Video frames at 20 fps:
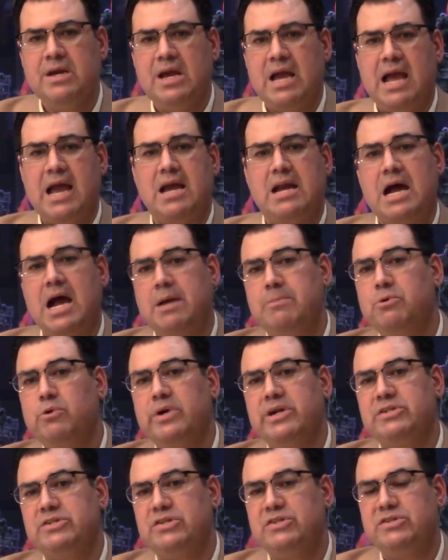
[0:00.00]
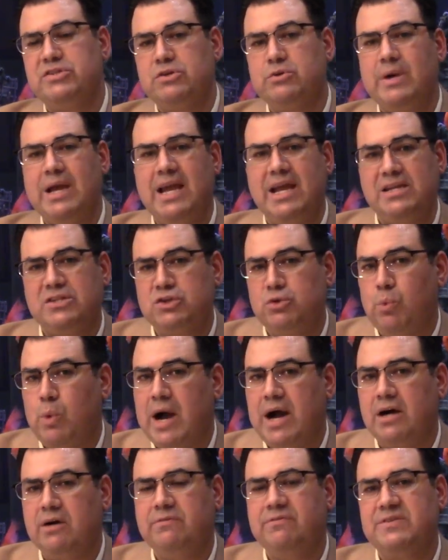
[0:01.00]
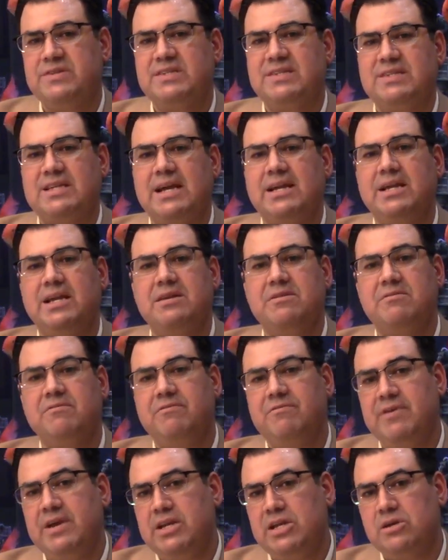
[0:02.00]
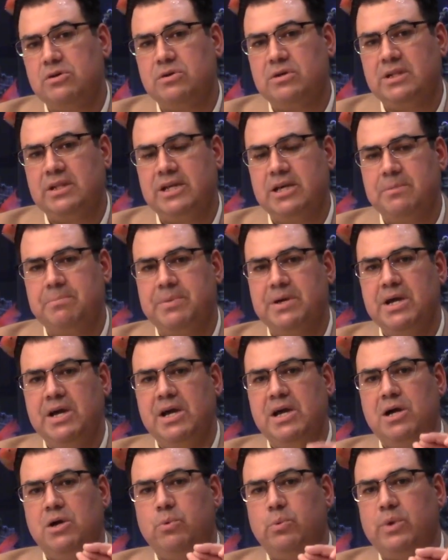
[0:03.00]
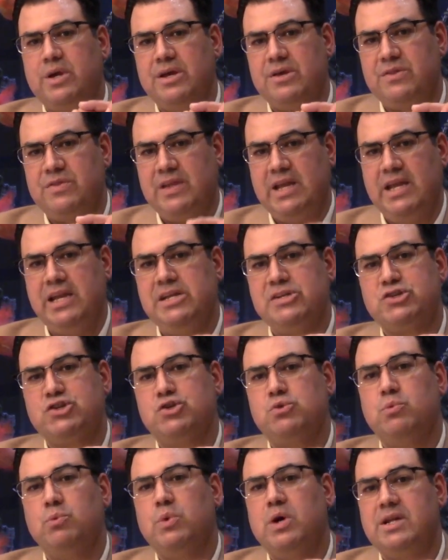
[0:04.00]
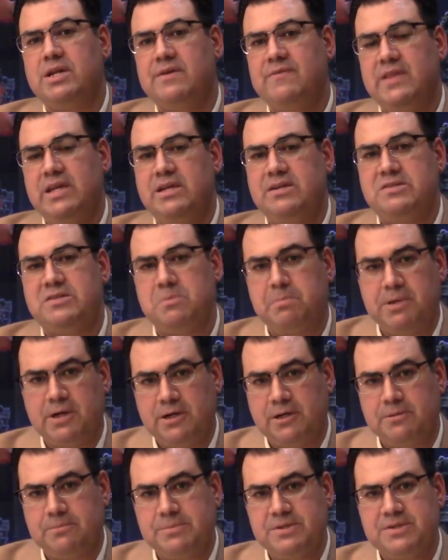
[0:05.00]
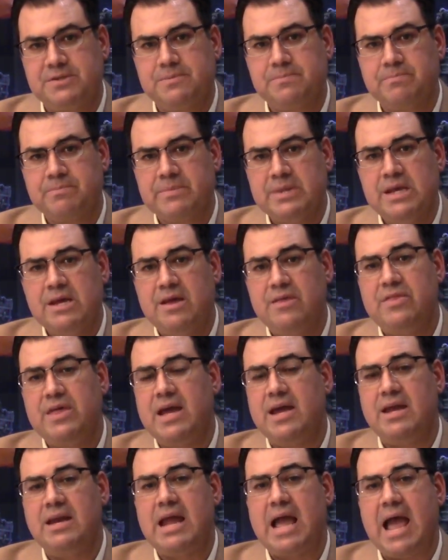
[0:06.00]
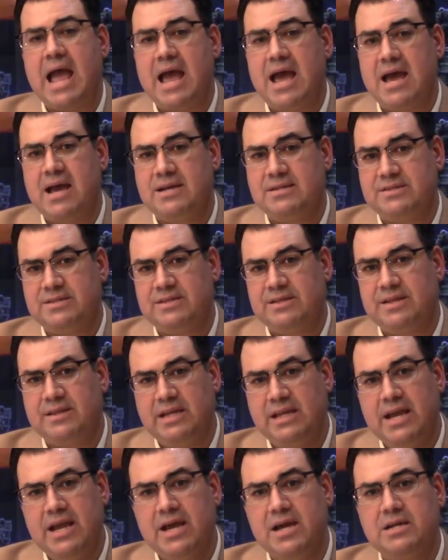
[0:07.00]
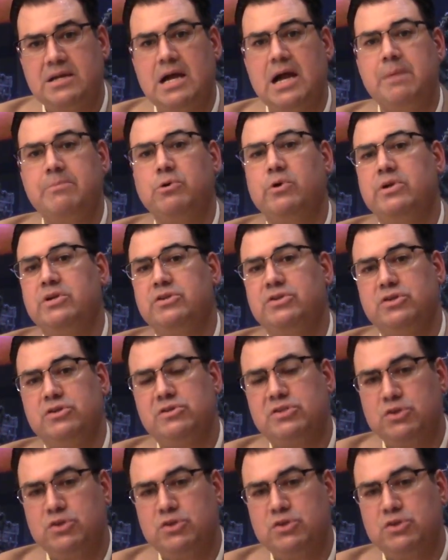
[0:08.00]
And I'm going to do a 12-second video clip with each one of these bulbs. Then at the end, I'm going to do